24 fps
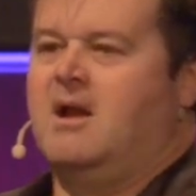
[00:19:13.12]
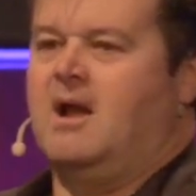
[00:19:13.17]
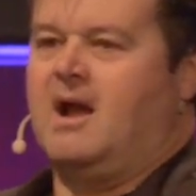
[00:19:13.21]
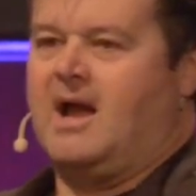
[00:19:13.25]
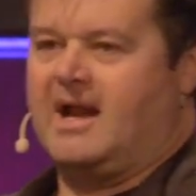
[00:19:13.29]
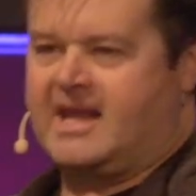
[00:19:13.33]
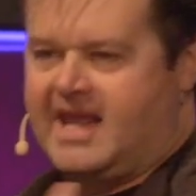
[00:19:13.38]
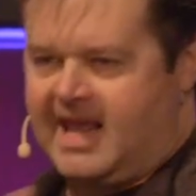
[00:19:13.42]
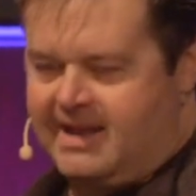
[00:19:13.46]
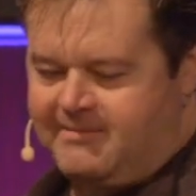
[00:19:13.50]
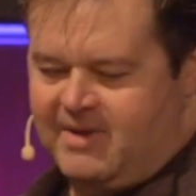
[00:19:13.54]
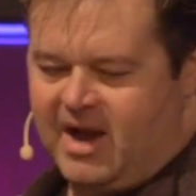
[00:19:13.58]

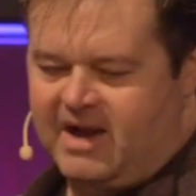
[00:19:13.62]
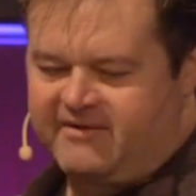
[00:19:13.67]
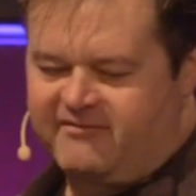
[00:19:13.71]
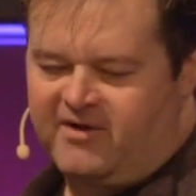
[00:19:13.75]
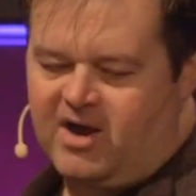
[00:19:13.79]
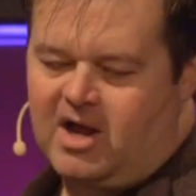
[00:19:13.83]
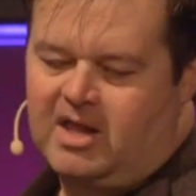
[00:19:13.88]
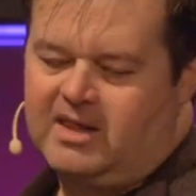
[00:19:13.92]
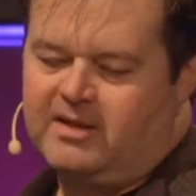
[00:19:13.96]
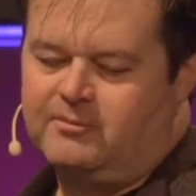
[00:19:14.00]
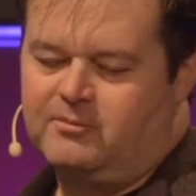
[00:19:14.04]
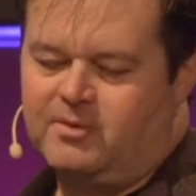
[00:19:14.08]
I came out of
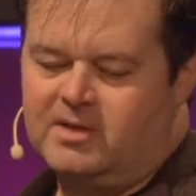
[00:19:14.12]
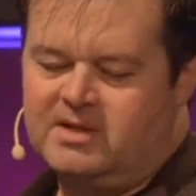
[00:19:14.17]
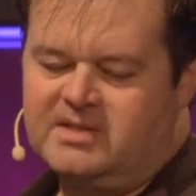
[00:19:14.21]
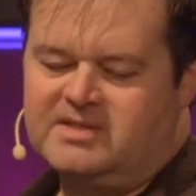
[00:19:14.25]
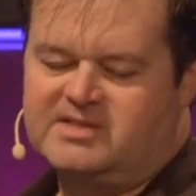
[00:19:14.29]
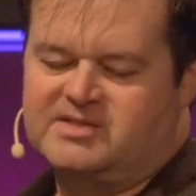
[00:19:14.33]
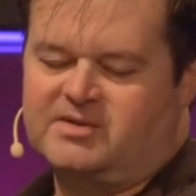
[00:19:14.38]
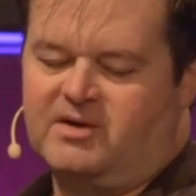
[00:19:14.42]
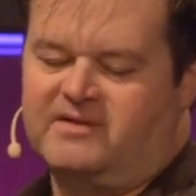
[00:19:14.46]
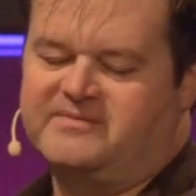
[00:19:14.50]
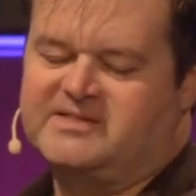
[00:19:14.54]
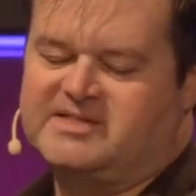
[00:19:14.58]
Hollywood,
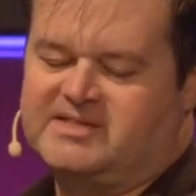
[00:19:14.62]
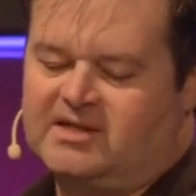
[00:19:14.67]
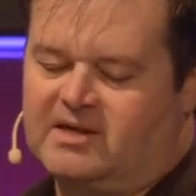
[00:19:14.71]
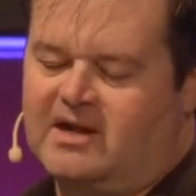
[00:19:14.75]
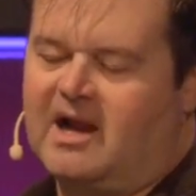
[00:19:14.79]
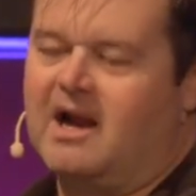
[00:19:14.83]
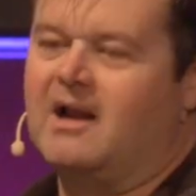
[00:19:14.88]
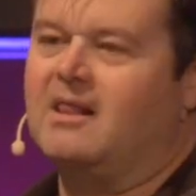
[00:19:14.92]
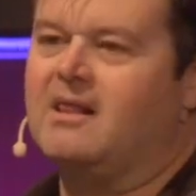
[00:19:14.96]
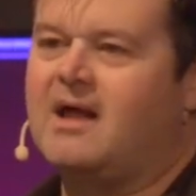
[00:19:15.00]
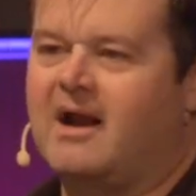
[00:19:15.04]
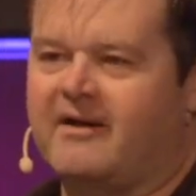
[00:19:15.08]
so I've still
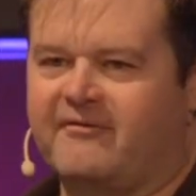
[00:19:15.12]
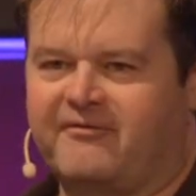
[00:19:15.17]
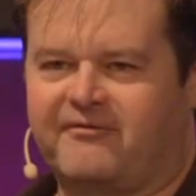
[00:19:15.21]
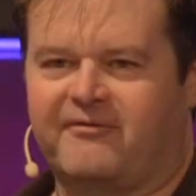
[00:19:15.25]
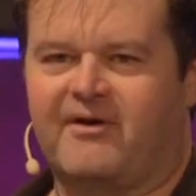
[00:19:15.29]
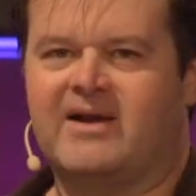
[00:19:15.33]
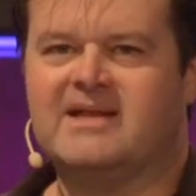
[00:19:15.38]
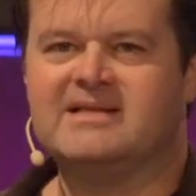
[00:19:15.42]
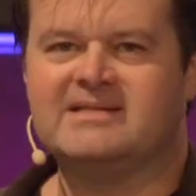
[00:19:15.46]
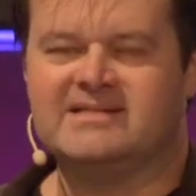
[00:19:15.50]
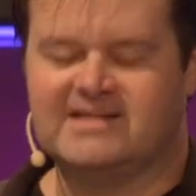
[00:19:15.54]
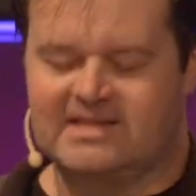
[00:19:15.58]
got a lot of
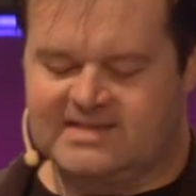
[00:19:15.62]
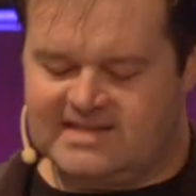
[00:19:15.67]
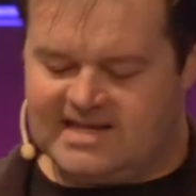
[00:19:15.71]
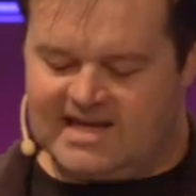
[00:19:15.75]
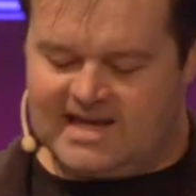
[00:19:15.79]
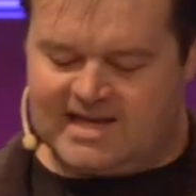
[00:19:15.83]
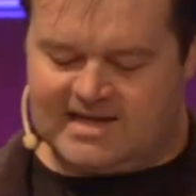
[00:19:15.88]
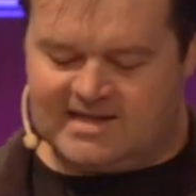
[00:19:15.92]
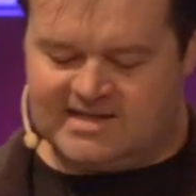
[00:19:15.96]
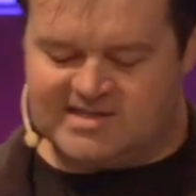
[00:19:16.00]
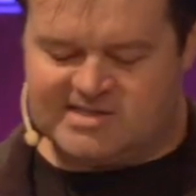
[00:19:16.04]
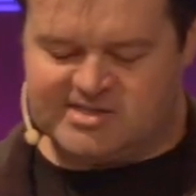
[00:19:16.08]
friends in the
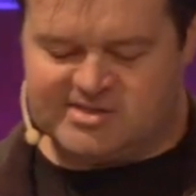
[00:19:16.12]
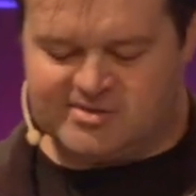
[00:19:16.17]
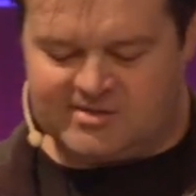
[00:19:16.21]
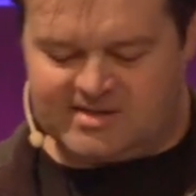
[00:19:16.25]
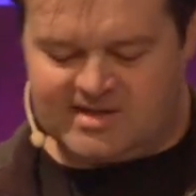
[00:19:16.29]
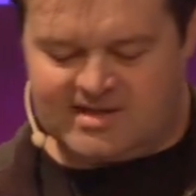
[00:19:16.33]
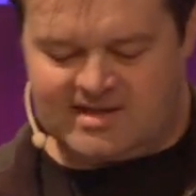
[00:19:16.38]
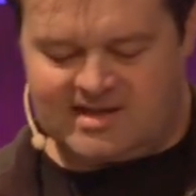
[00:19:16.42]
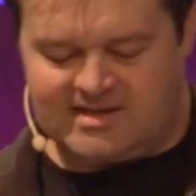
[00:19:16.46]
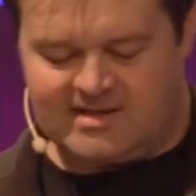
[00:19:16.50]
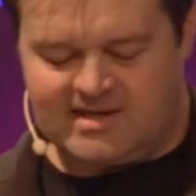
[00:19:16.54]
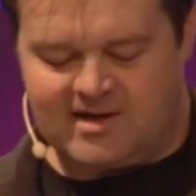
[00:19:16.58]

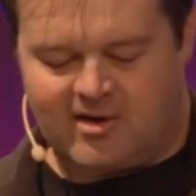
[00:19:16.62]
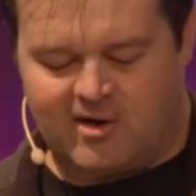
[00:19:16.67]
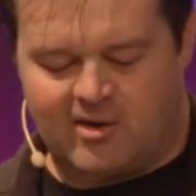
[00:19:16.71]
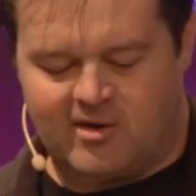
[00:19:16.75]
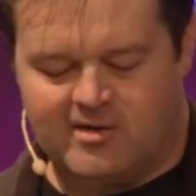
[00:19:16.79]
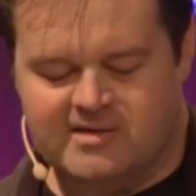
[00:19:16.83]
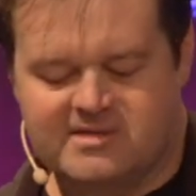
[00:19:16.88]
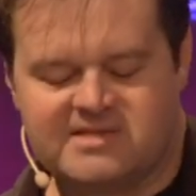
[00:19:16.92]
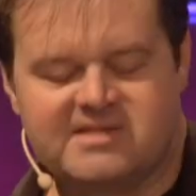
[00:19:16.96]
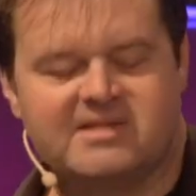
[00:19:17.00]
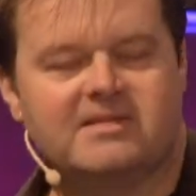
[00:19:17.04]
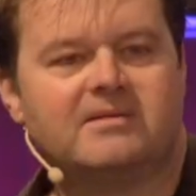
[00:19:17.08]
industry and in the
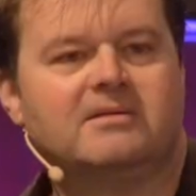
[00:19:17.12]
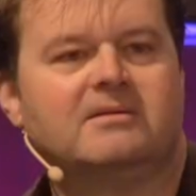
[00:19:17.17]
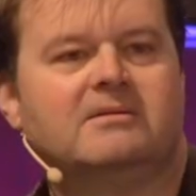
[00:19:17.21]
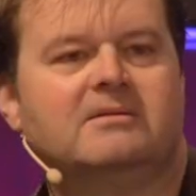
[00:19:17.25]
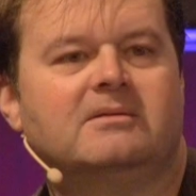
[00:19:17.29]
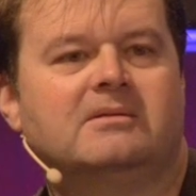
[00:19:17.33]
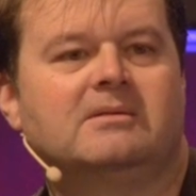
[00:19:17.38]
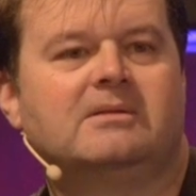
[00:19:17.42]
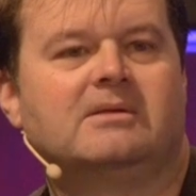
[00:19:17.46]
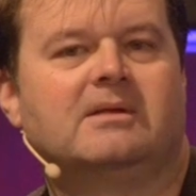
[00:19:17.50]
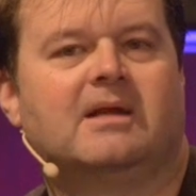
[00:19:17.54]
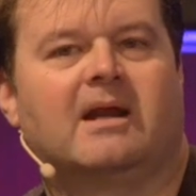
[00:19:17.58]
arts.
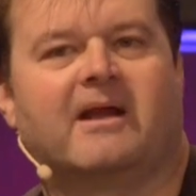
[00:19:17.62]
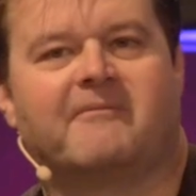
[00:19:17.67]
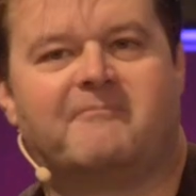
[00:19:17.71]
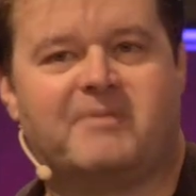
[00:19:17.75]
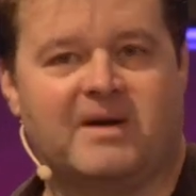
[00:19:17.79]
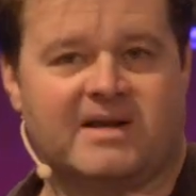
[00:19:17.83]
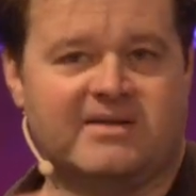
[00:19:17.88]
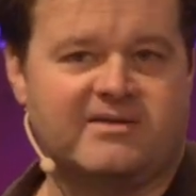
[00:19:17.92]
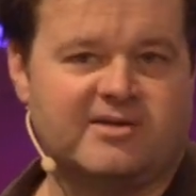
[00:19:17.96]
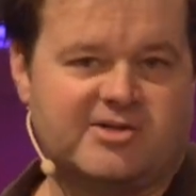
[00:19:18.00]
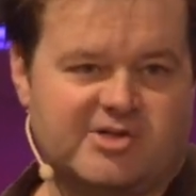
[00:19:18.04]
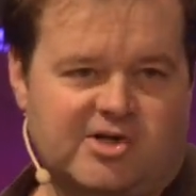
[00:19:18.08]
And I've
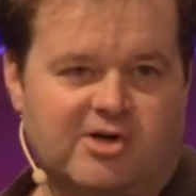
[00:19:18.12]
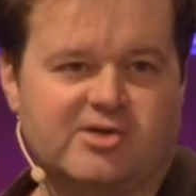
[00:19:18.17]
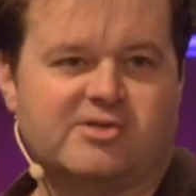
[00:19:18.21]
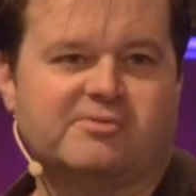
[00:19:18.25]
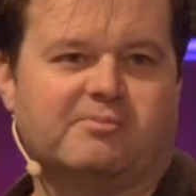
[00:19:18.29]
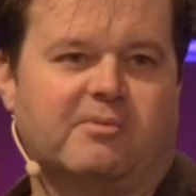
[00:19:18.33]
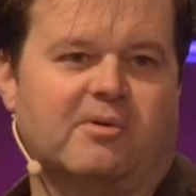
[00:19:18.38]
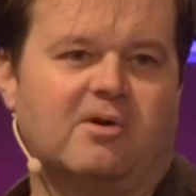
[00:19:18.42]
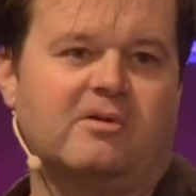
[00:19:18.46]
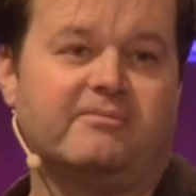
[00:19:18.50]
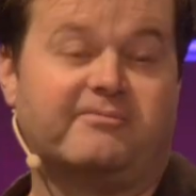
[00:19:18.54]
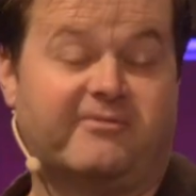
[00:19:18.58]
been in the
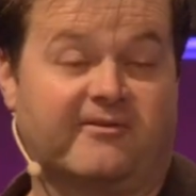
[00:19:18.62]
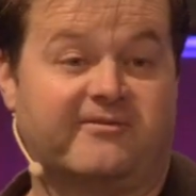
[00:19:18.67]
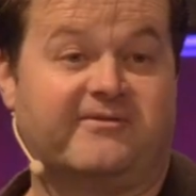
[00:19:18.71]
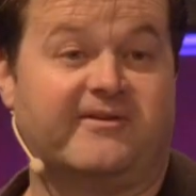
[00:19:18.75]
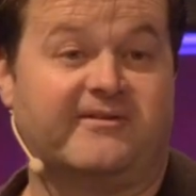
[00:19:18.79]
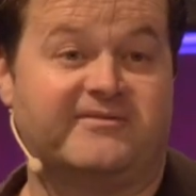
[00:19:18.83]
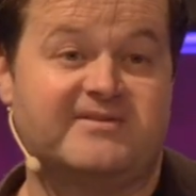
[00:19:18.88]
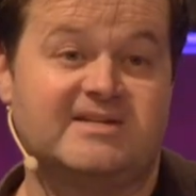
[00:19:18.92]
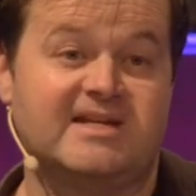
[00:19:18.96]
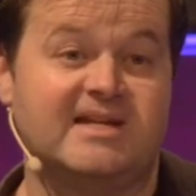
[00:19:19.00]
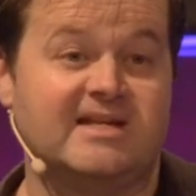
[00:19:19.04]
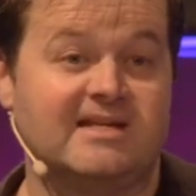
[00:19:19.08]
church world for
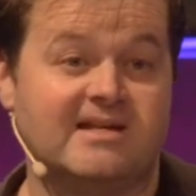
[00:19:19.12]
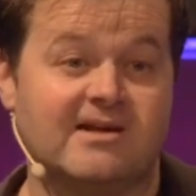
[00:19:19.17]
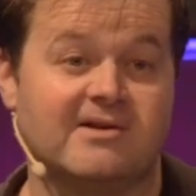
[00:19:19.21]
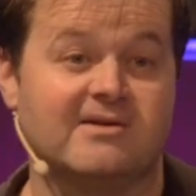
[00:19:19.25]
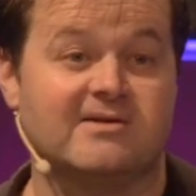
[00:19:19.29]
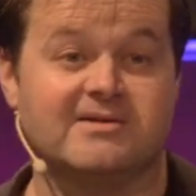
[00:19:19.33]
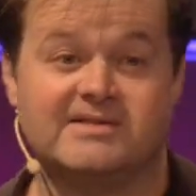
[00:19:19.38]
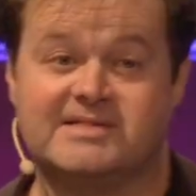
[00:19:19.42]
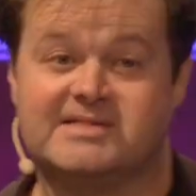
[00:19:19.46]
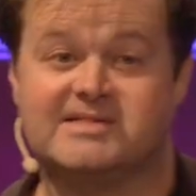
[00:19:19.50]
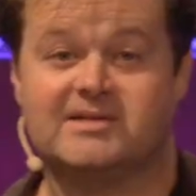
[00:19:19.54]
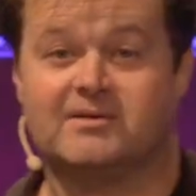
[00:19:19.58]
15
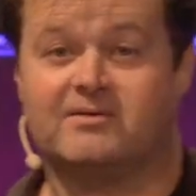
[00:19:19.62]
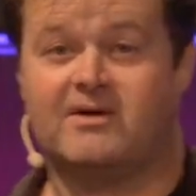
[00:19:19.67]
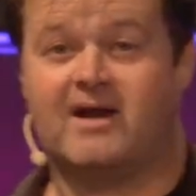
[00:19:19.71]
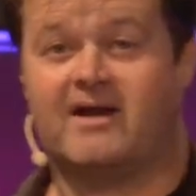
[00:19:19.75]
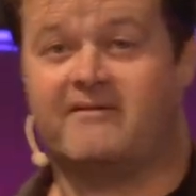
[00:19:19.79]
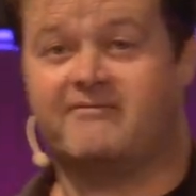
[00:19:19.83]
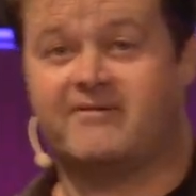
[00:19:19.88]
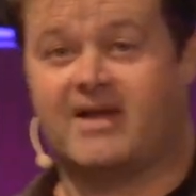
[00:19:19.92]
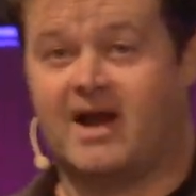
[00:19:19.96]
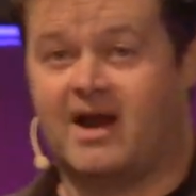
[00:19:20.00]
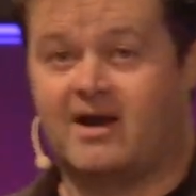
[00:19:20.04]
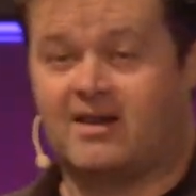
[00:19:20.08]
years, so
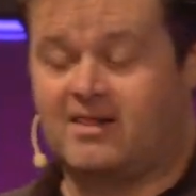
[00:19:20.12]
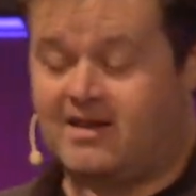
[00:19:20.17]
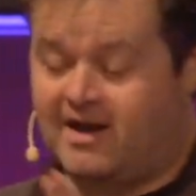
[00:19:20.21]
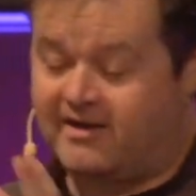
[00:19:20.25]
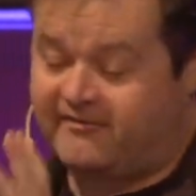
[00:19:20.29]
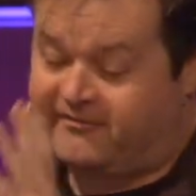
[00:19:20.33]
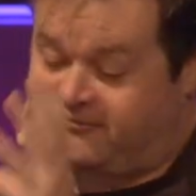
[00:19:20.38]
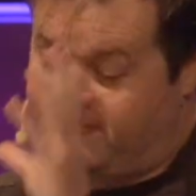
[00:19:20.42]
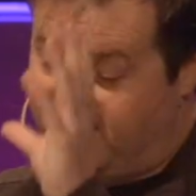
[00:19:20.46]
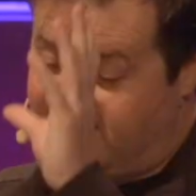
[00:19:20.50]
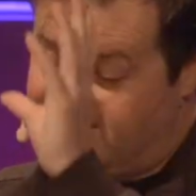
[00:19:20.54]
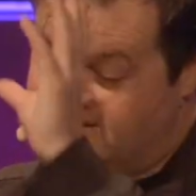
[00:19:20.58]
I've got a lot
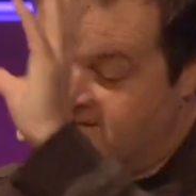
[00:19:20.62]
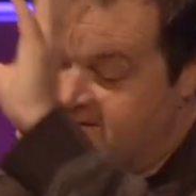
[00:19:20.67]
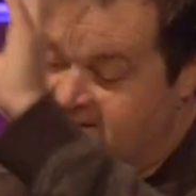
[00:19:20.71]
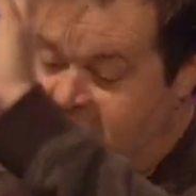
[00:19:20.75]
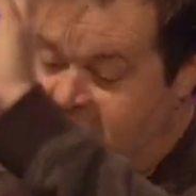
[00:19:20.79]
of friends